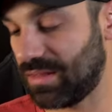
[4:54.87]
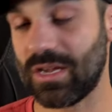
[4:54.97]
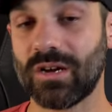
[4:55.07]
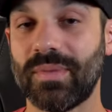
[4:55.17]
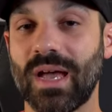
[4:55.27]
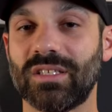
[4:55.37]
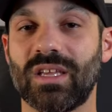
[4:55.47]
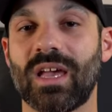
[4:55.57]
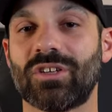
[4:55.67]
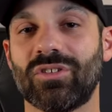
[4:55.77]
The ear pads
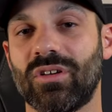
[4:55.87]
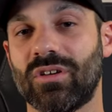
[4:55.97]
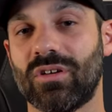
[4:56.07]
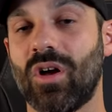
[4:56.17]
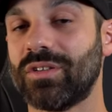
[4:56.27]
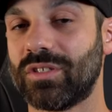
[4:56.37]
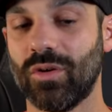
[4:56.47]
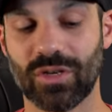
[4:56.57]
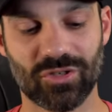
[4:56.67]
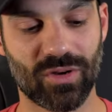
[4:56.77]
are
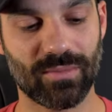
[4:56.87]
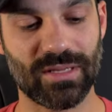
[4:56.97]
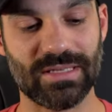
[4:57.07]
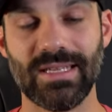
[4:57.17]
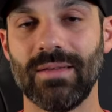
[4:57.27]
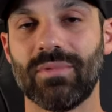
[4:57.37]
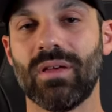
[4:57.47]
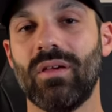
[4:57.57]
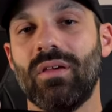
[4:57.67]
also extremely deep.